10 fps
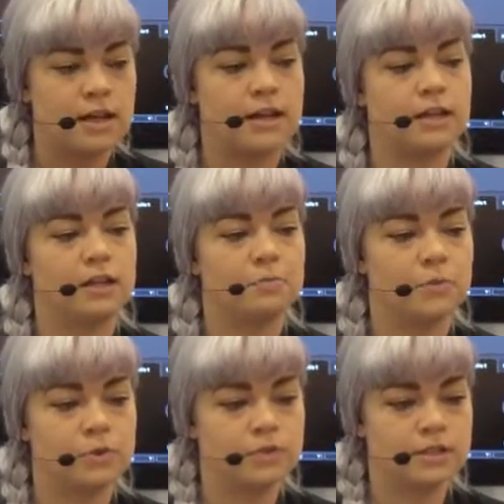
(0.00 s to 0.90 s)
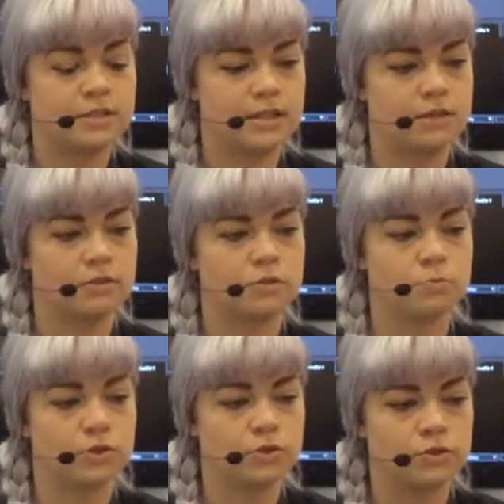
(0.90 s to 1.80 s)
adding a multi-sound
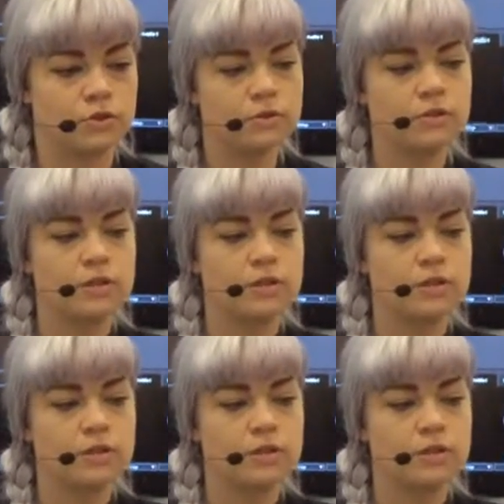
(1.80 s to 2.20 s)
module.